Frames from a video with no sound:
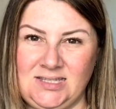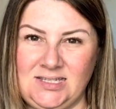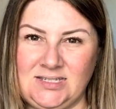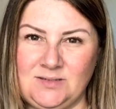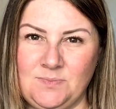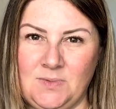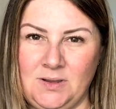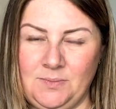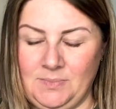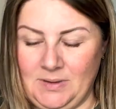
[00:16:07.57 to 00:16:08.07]

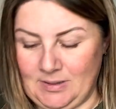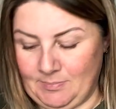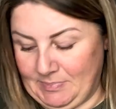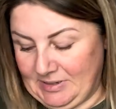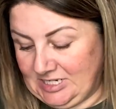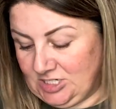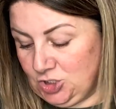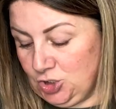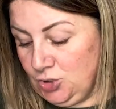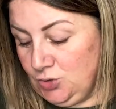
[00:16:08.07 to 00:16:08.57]
this might be a
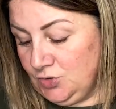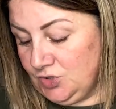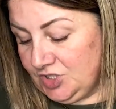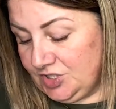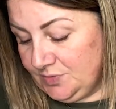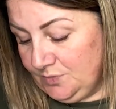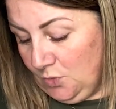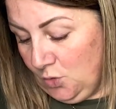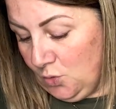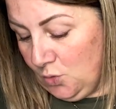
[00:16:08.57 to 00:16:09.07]
bit too
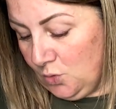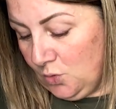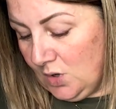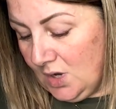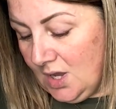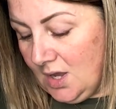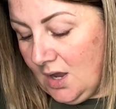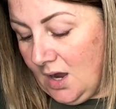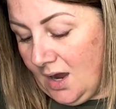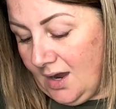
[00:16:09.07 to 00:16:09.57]
small.
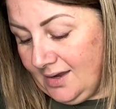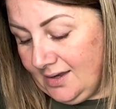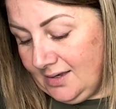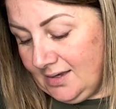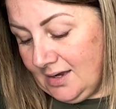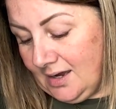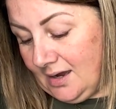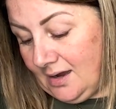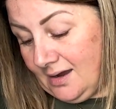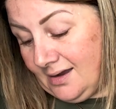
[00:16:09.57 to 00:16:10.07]

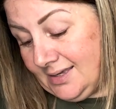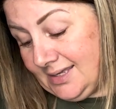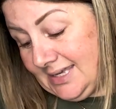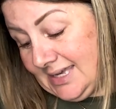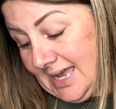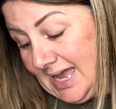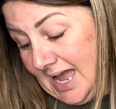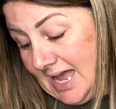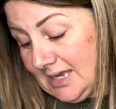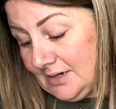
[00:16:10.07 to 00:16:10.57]
I
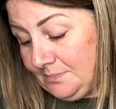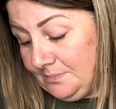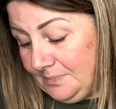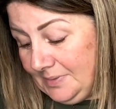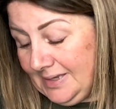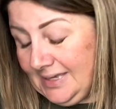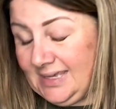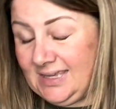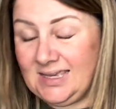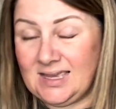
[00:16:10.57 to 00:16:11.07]
can
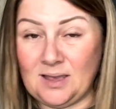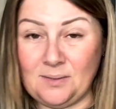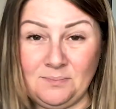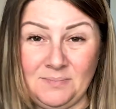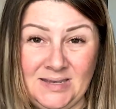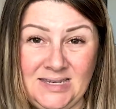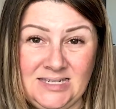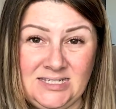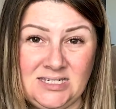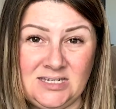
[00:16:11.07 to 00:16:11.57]
be a
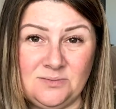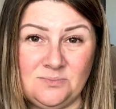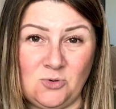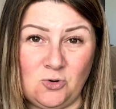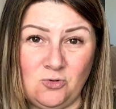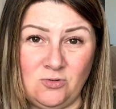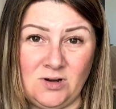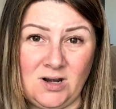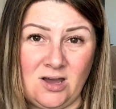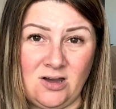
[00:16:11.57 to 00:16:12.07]
medium
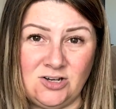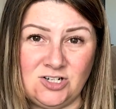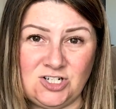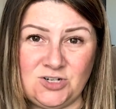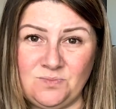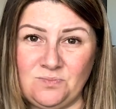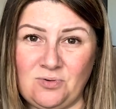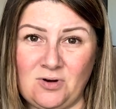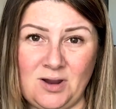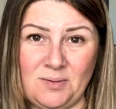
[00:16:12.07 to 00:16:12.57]
or a large
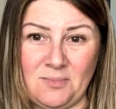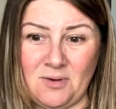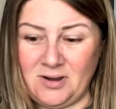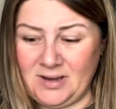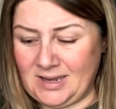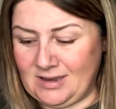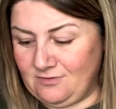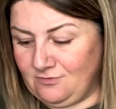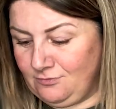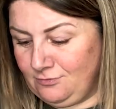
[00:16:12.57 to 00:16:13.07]
in
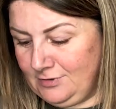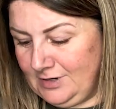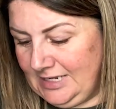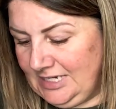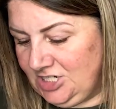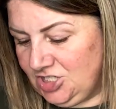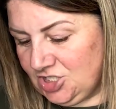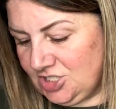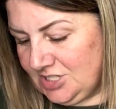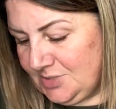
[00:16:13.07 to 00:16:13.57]
Primark. It really
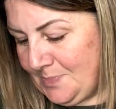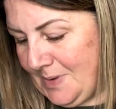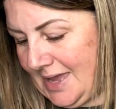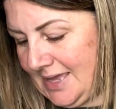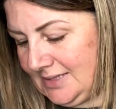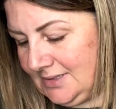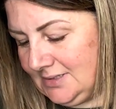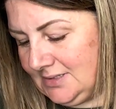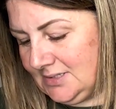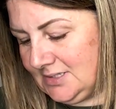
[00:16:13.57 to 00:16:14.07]
just
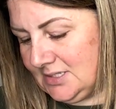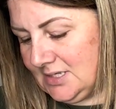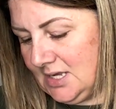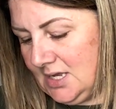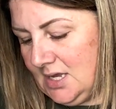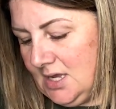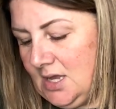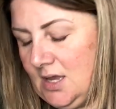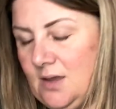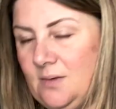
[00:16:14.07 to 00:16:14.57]
depends.
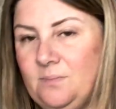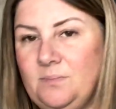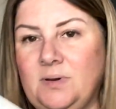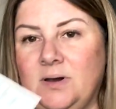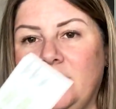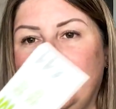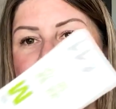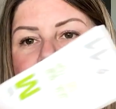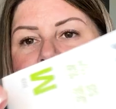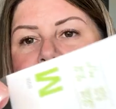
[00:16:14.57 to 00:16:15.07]

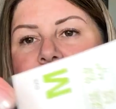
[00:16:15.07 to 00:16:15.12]
But